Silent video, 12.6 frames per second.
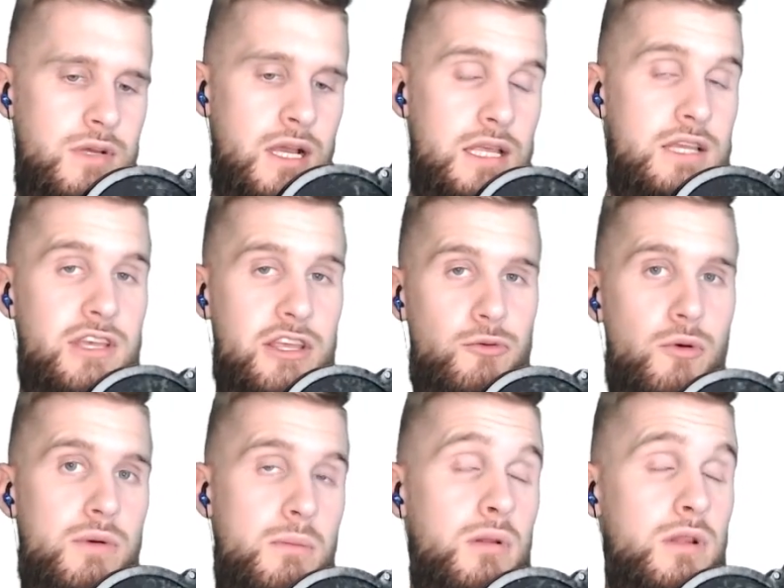At least that's what
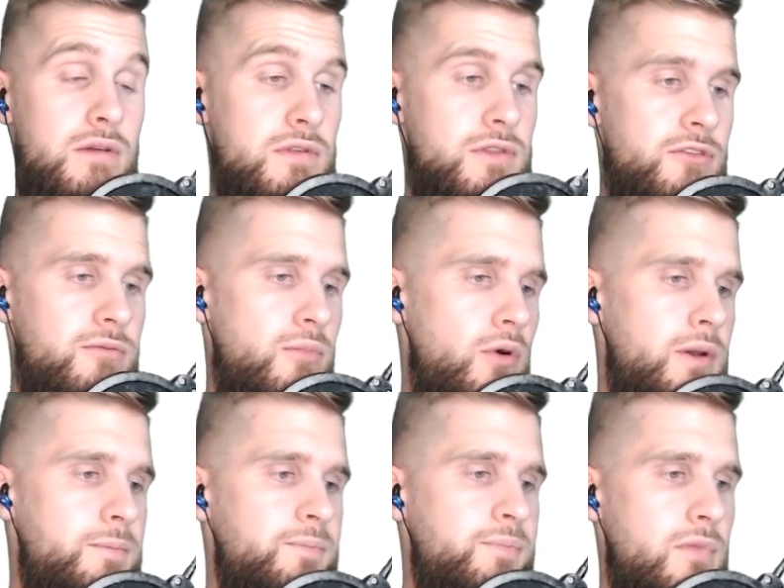we believe at this
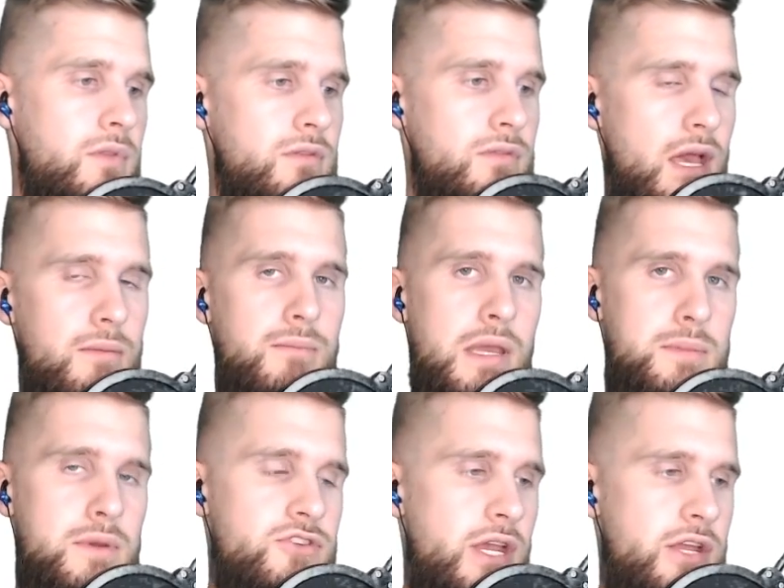point. That may
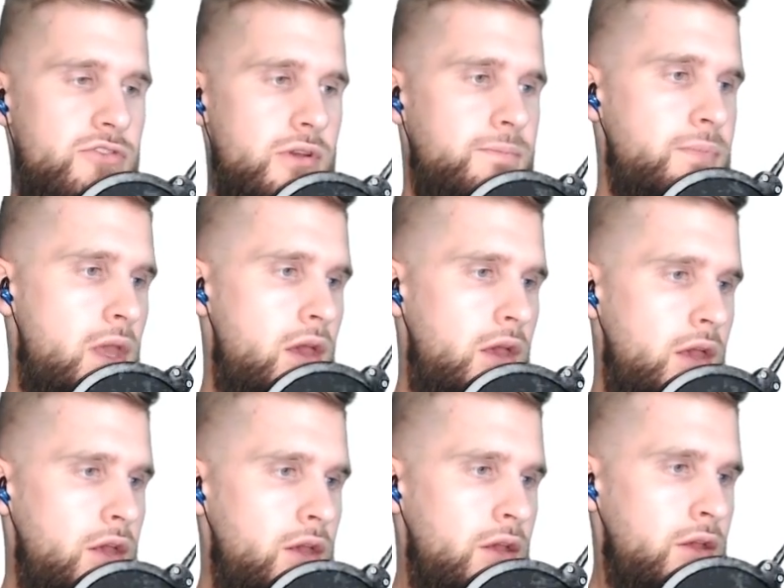be changing.
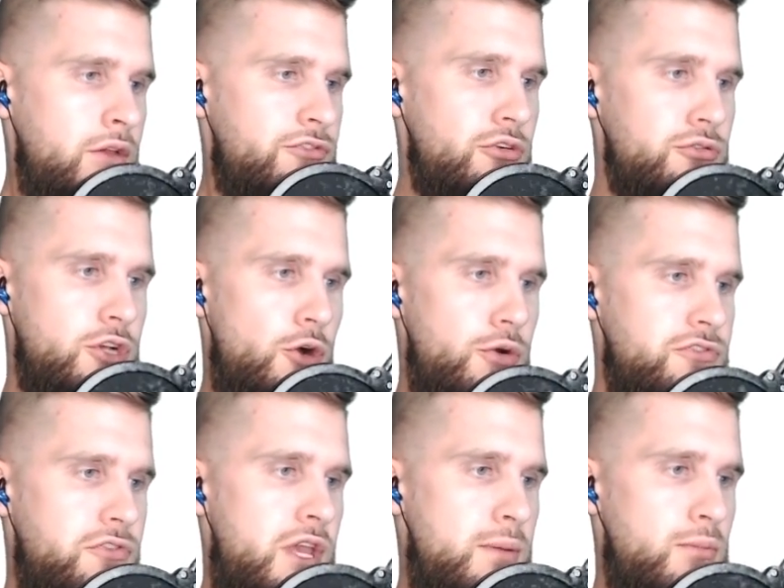So
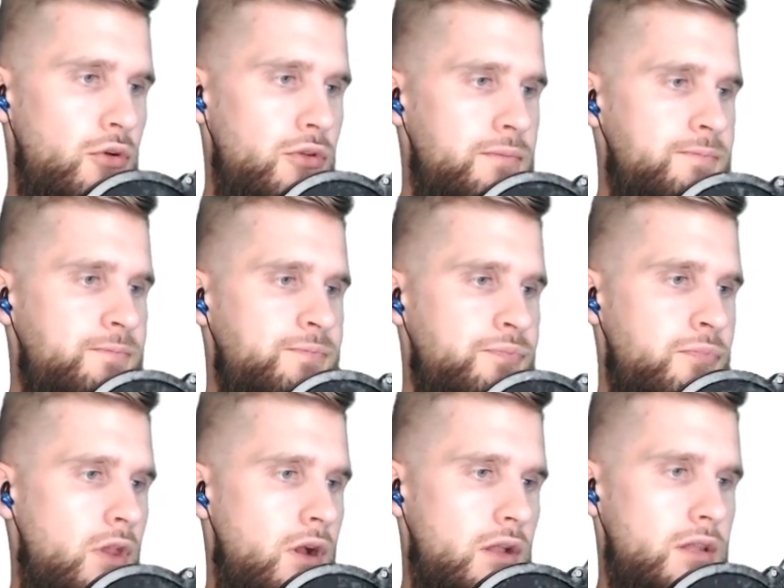tokens enabled
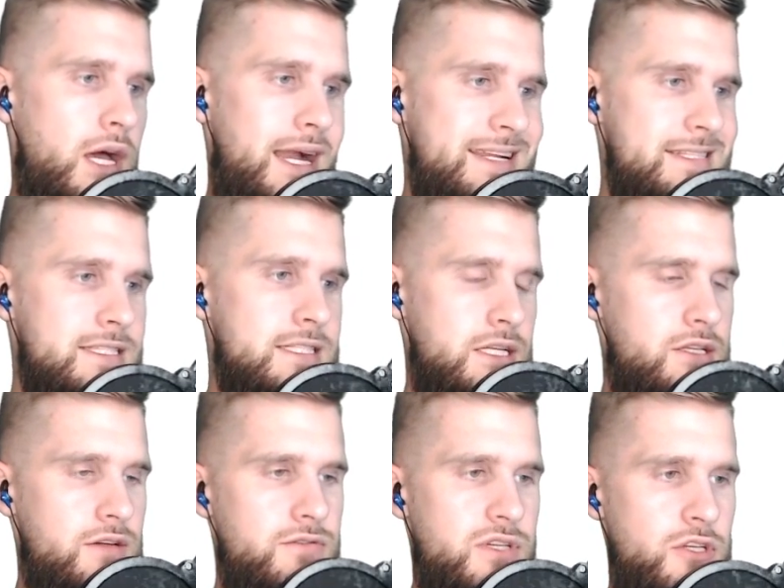aligned
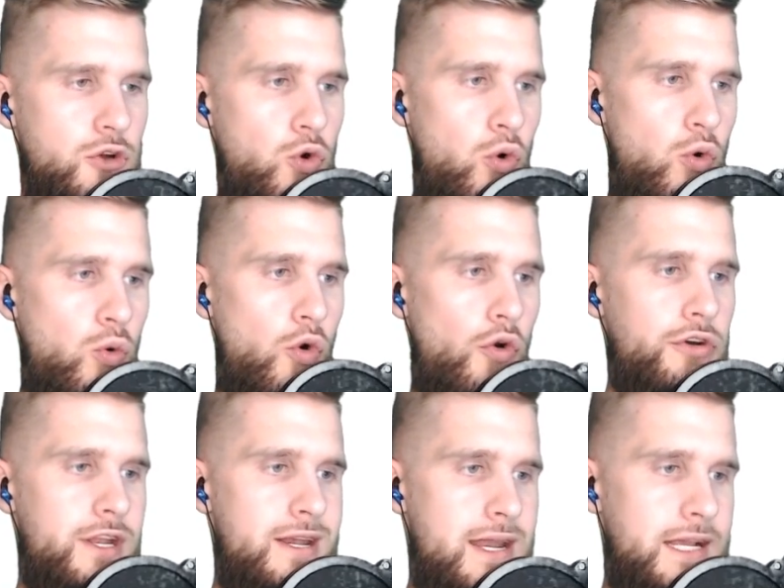incentives and
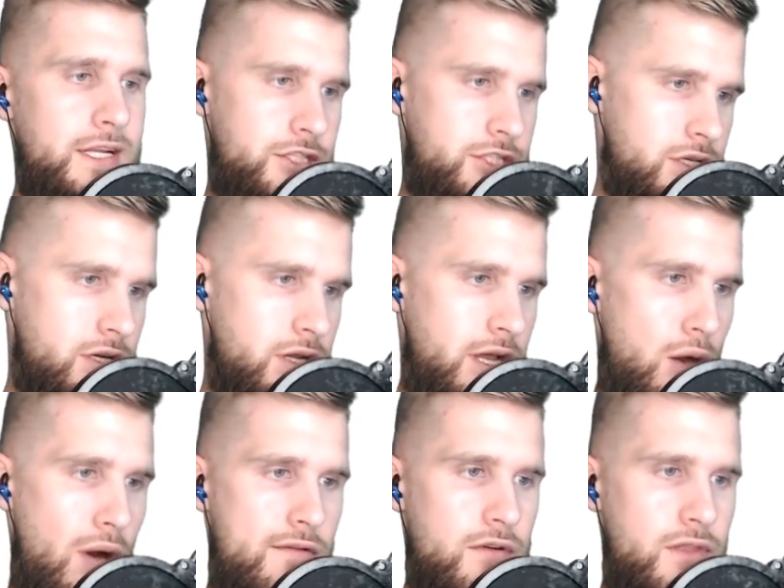coordination.
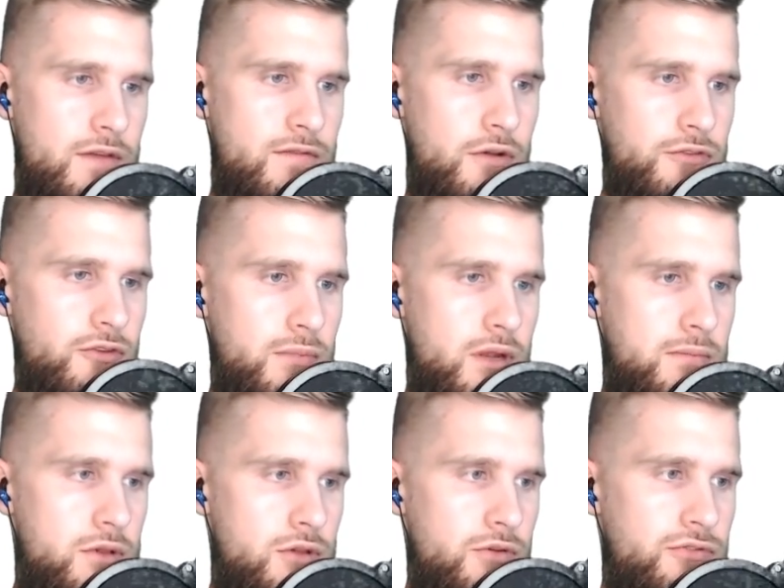However, they've also been
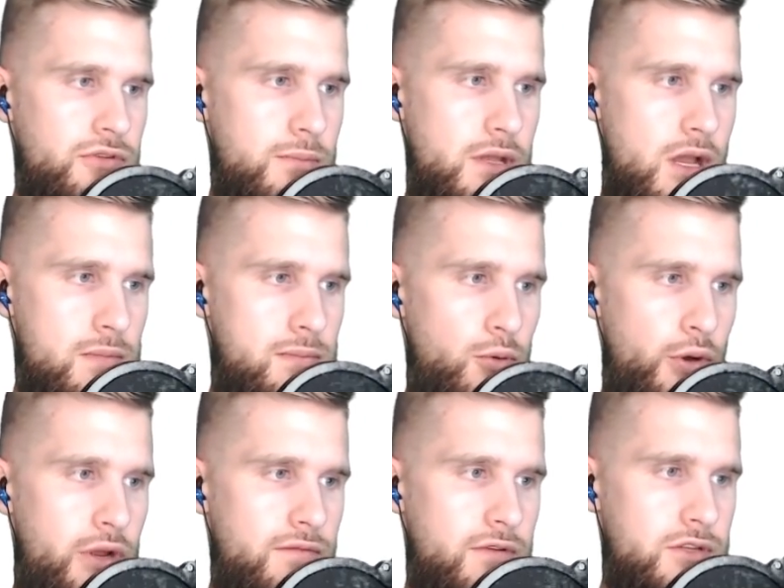abused and become a
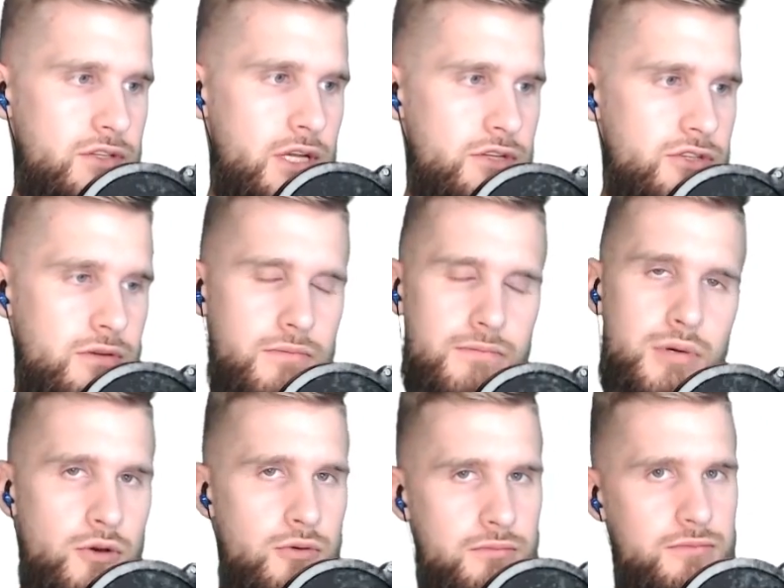point of contention.
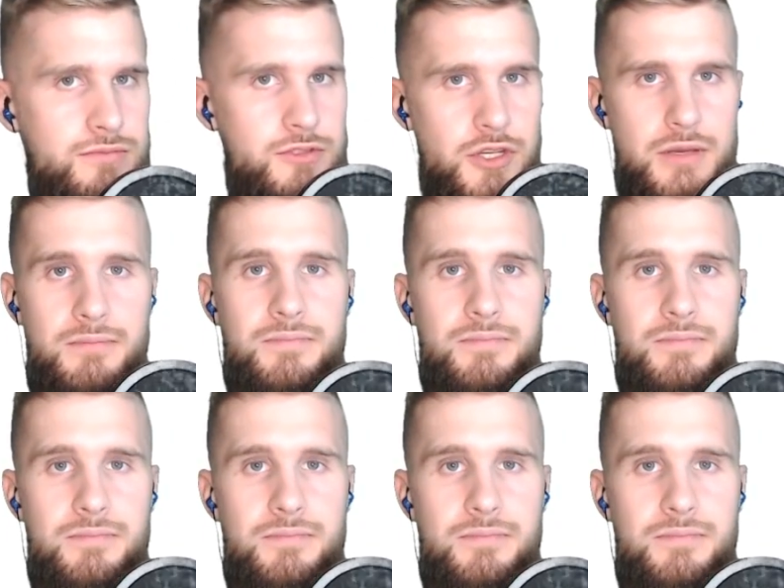Boom. See?